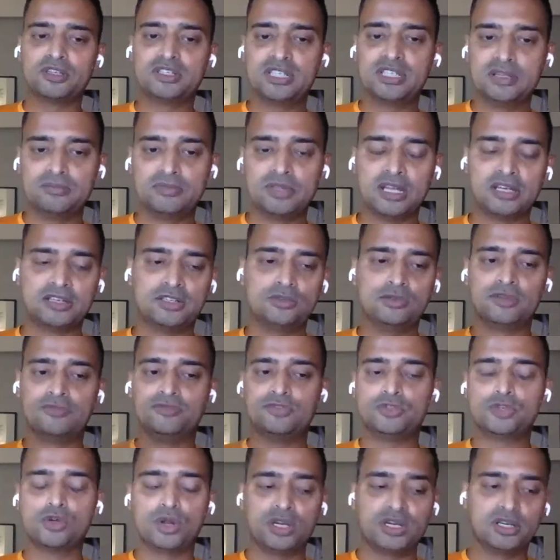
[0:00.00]
the team that you have
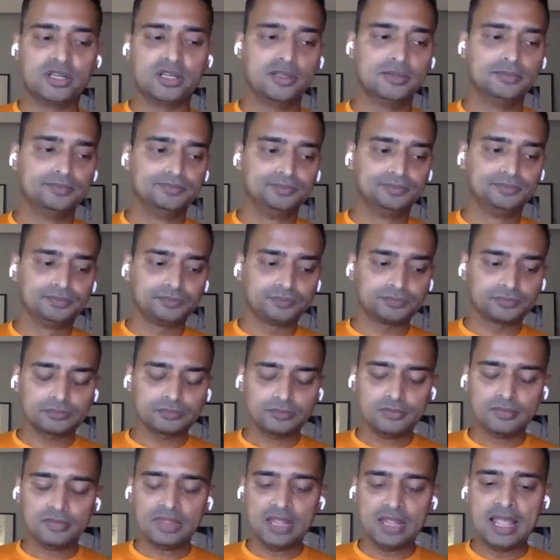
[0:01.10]
joined.
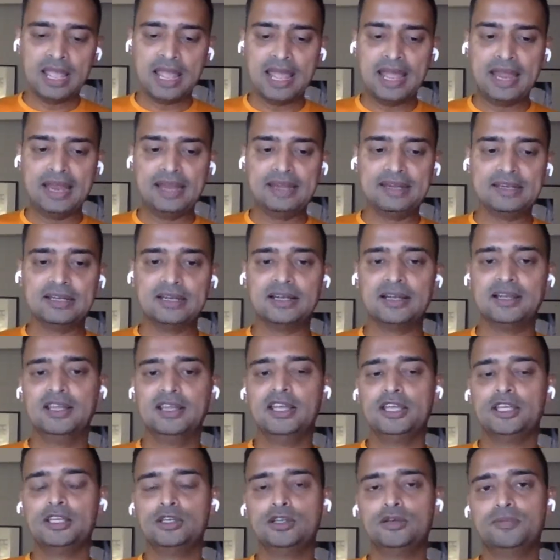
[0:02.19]
And
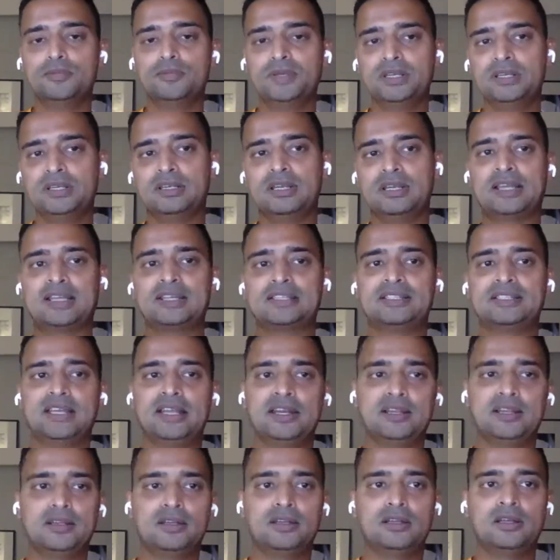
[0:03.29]
you'll be, like I
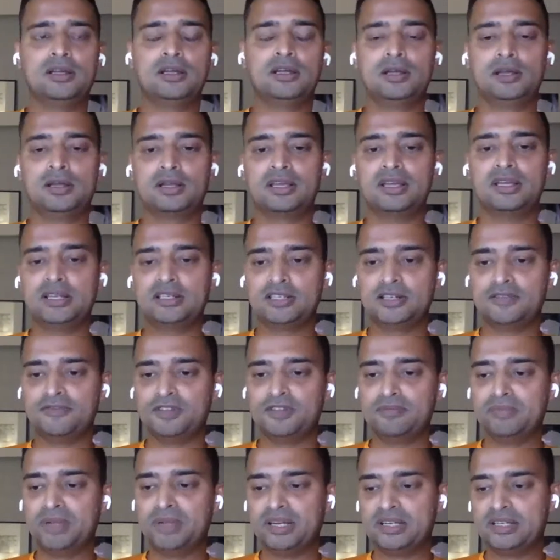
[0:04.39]
said, connected with
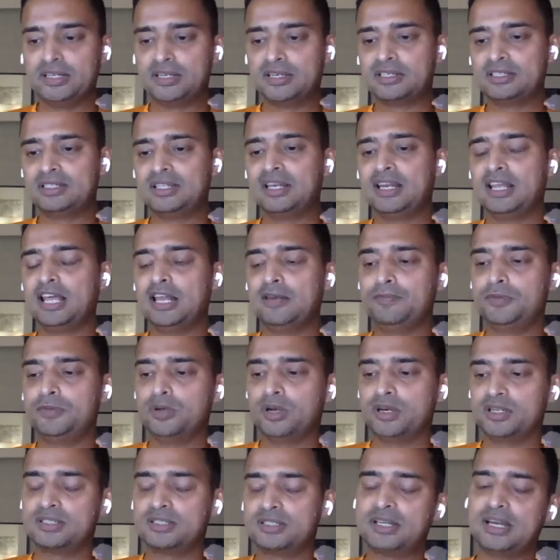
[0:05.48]
mentors. They'll help you
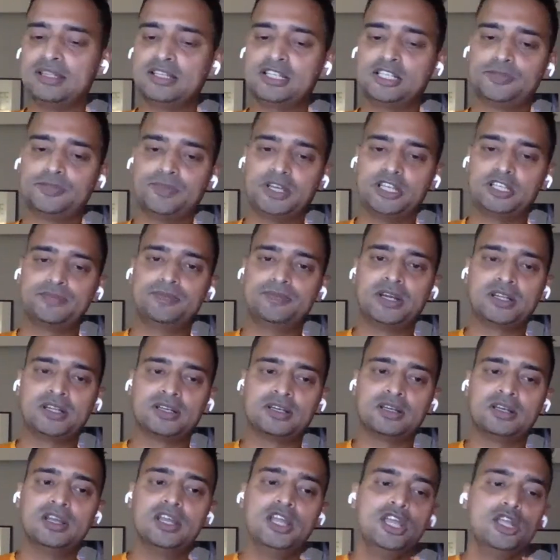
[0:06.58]
understand the space
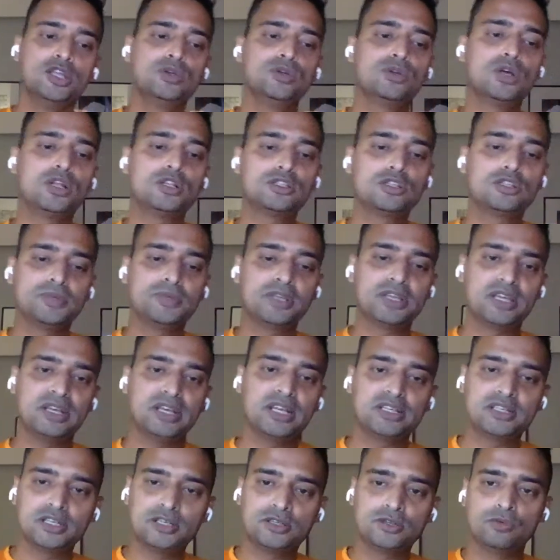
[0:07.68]
better. You'd also be
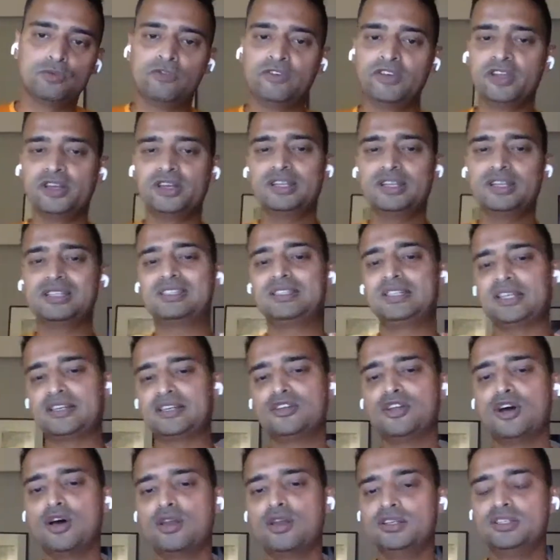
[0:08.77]
connected to various
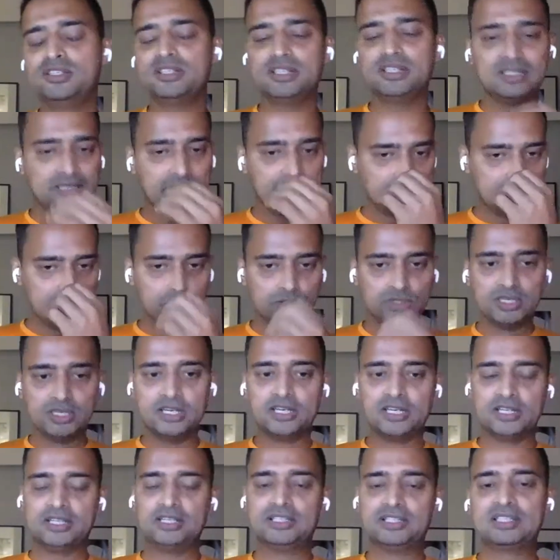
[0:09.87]
technologies and
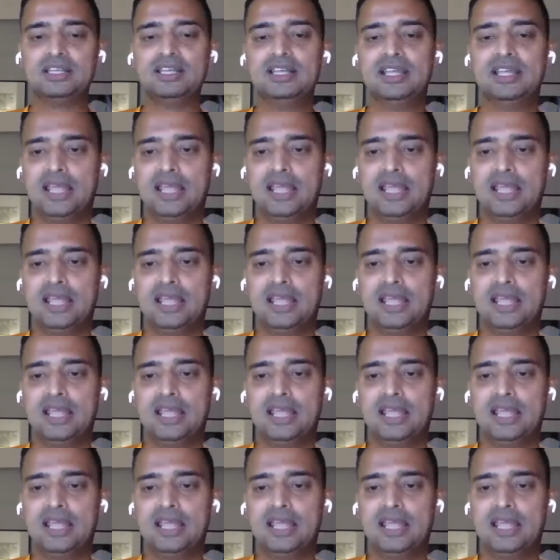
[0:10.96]
utilities